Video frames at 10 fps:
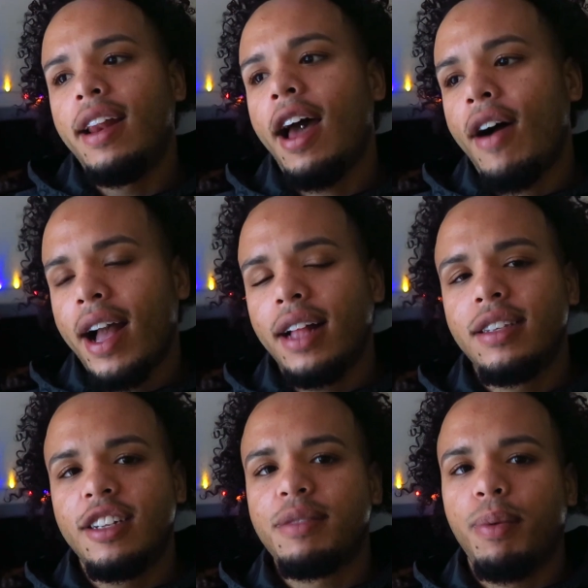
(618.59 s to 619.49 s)
And now I
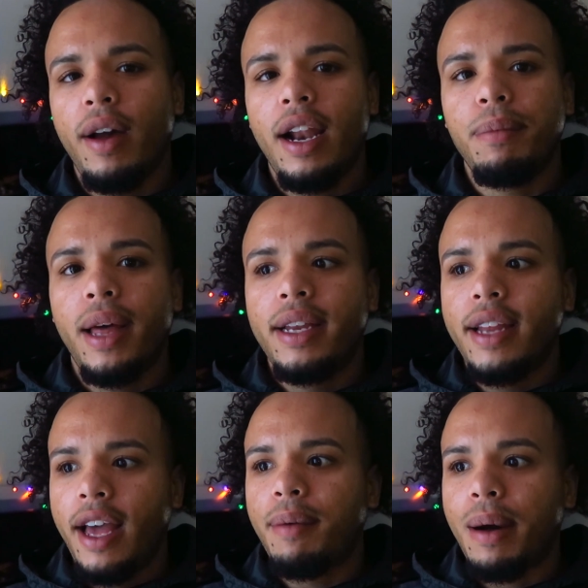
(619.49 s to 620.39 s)
got to this point and I'm like,
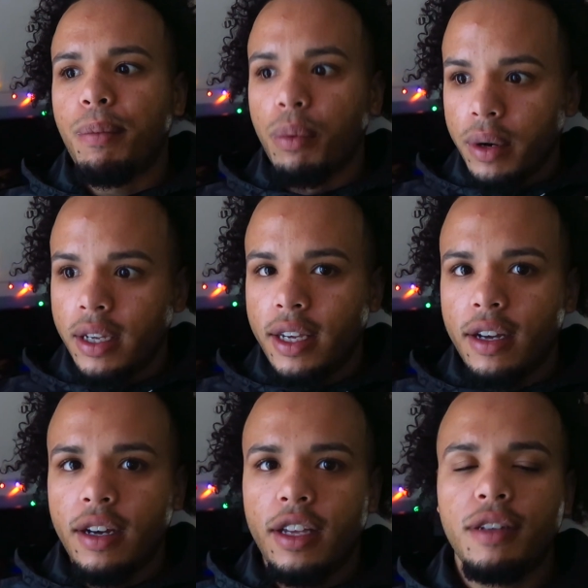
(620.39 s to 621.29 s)
damn, I'm really
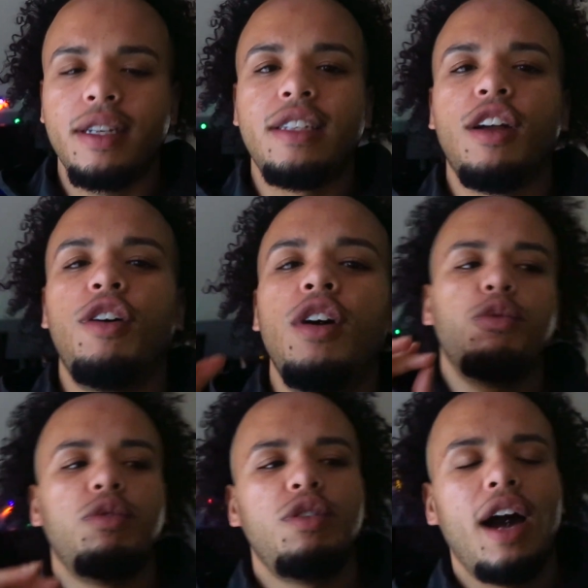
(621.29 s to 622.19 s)
good, you know what I'm saying? So
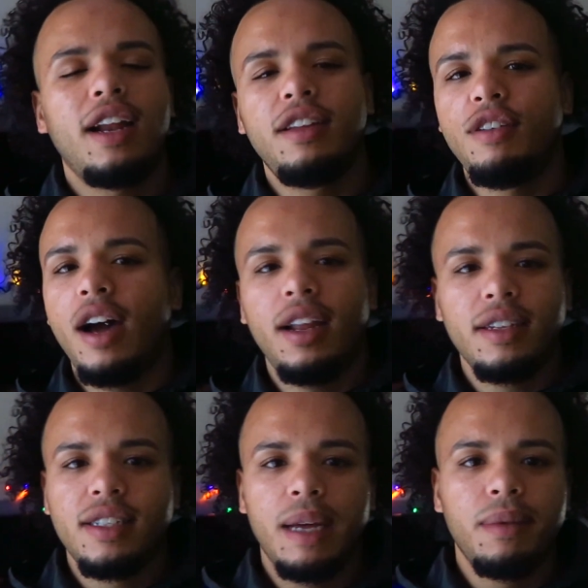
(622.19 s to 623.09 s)
you, you gotta you gotta
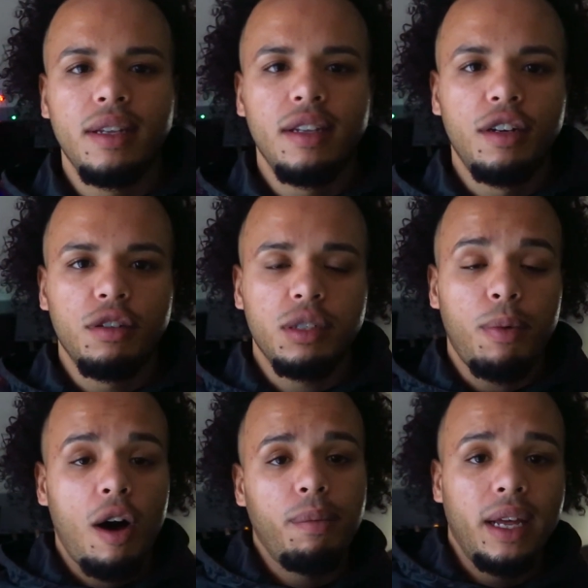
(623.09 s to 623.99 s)
accept the little
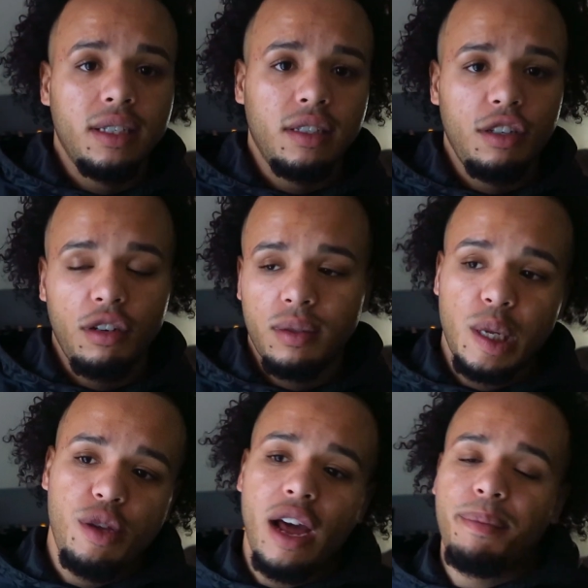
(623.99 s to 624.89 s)
small blessings, you know what I'm
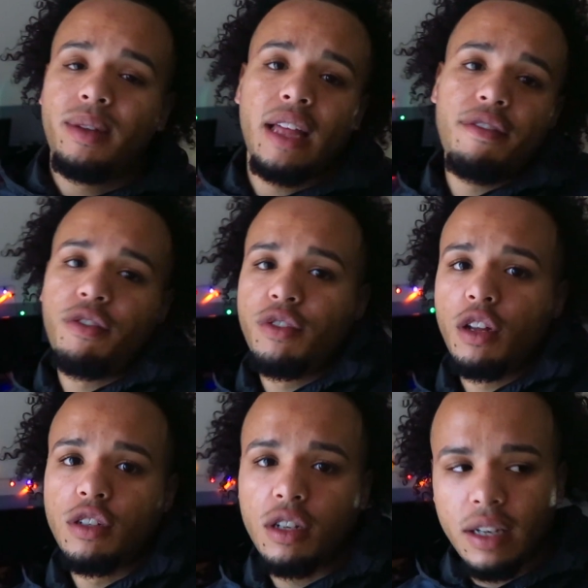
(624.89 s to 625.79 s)
saying? You gotta be thankful for
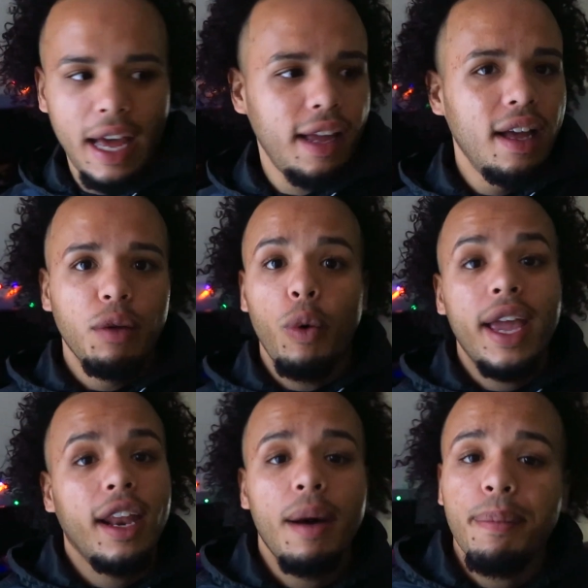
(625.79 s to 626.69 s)
the little, like
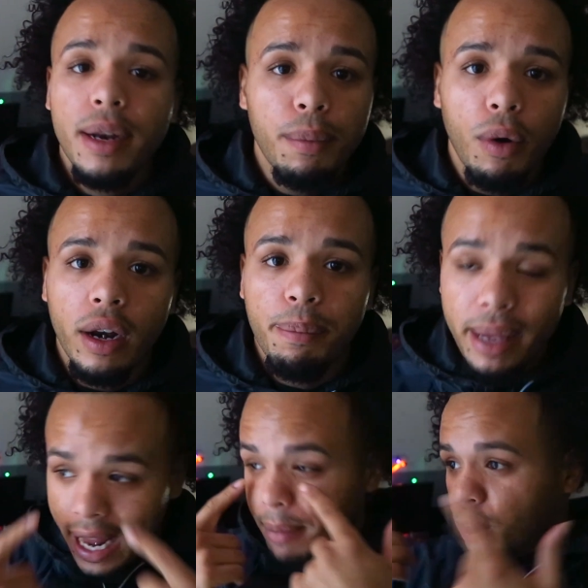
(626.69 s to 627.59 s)
waking up in the morning,
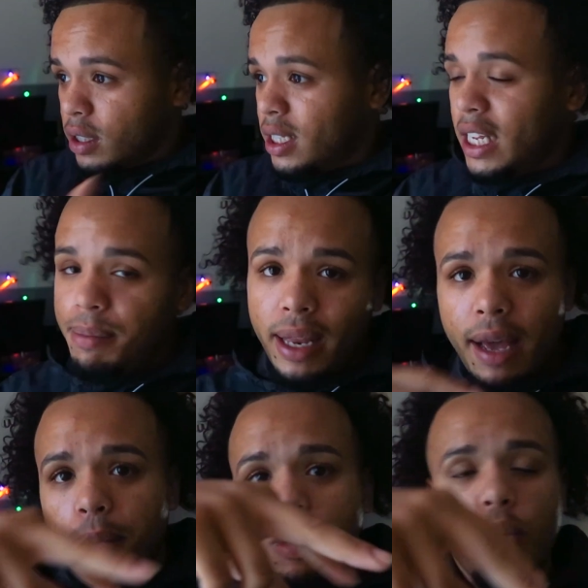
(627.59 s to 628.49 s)
being able to see, being
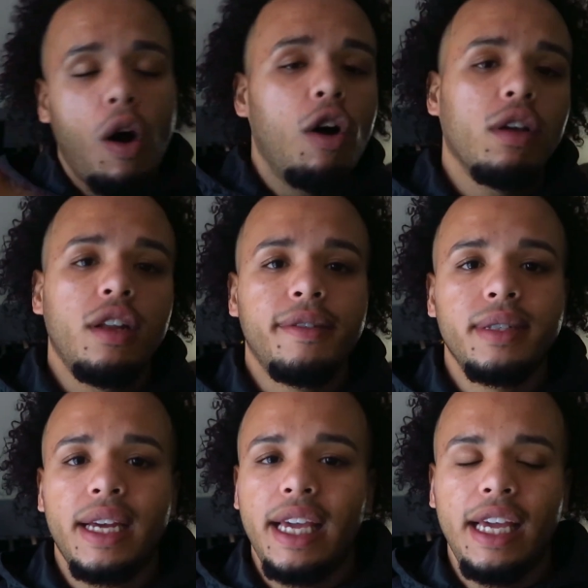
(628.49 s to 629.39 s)
able to walk, you know what
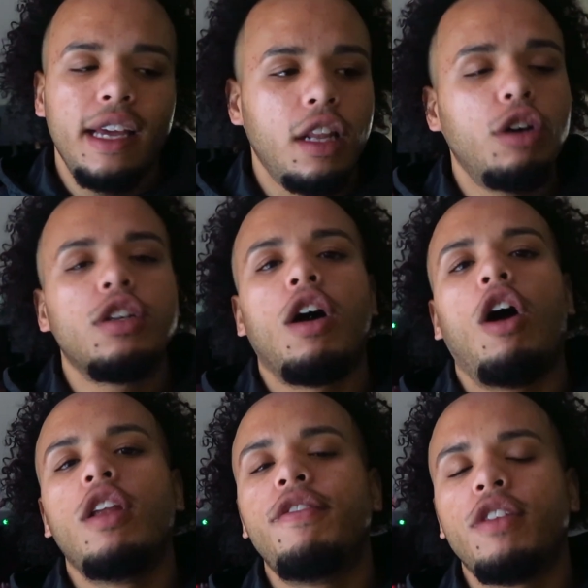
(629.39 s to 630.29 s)
I'm saying, eat, and those are
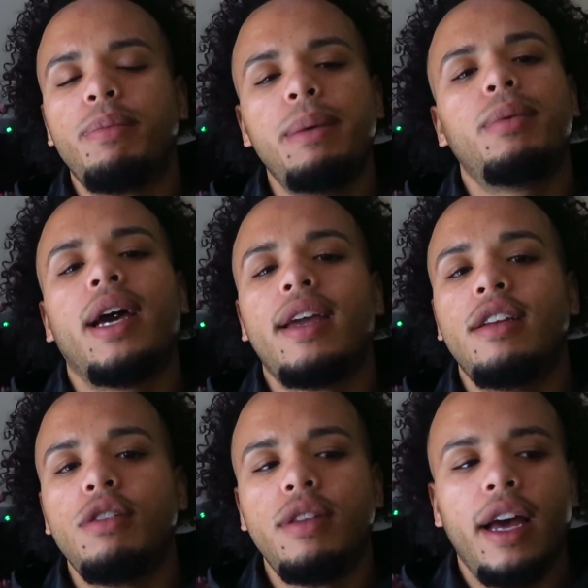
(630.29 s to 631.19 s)
only for the people that
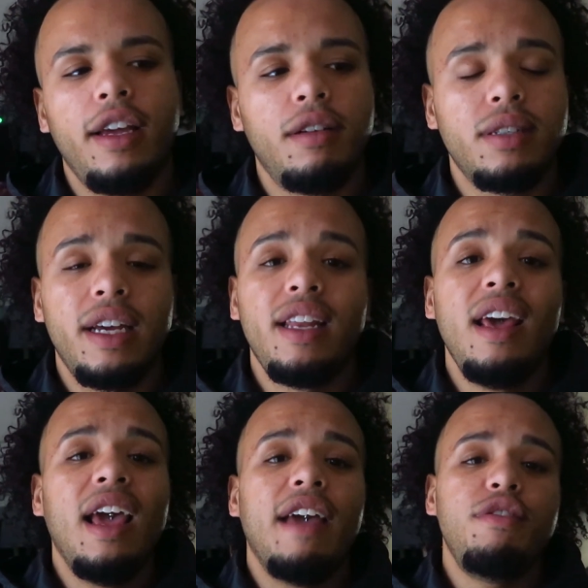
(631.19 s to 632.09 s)
can do that, you know what I'm
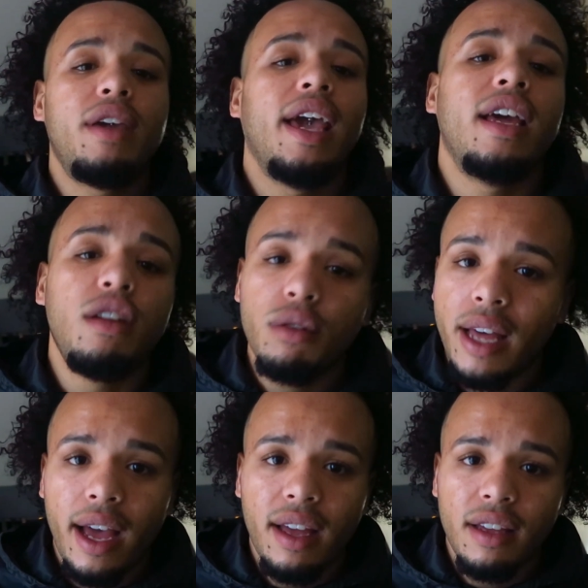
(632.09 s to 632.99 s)
saying? If you can't do
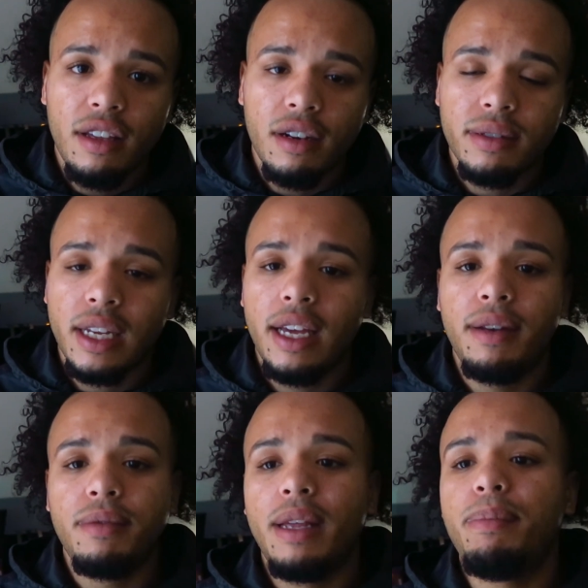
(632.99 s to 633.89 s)
that, you know what I'm
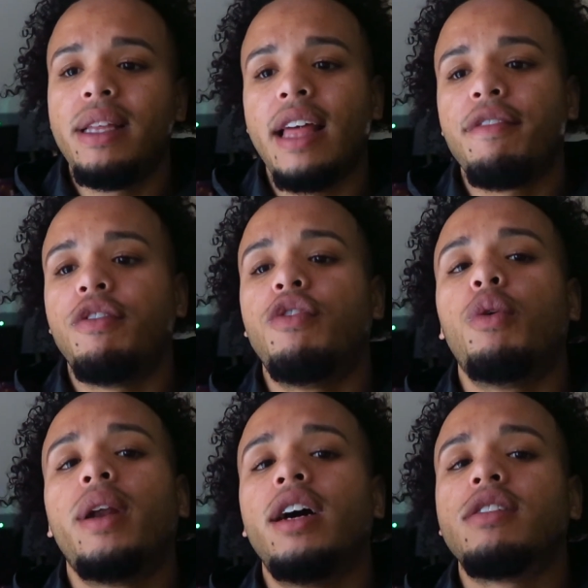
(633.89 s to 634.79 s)
saying, then be thankful for
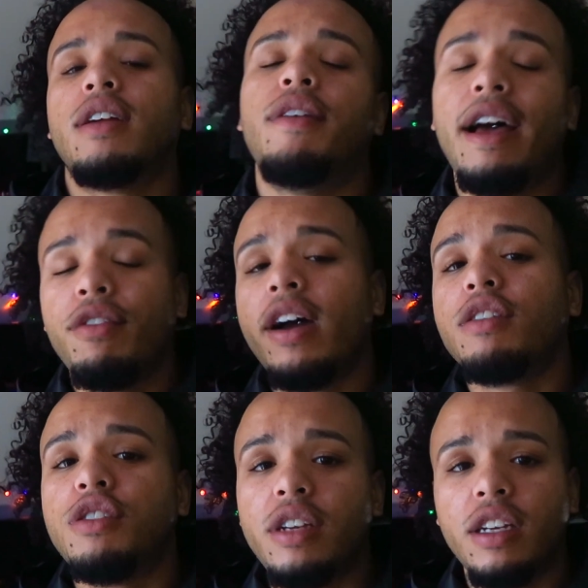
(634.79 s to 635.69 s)
whatever what else, whatever
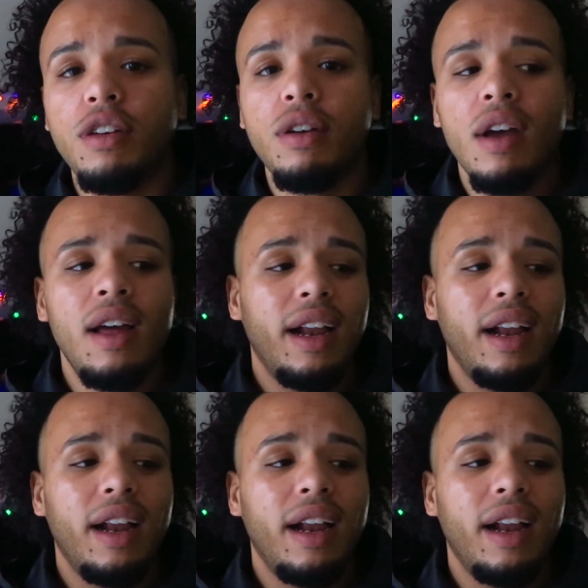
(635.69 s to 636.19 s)
else you can do.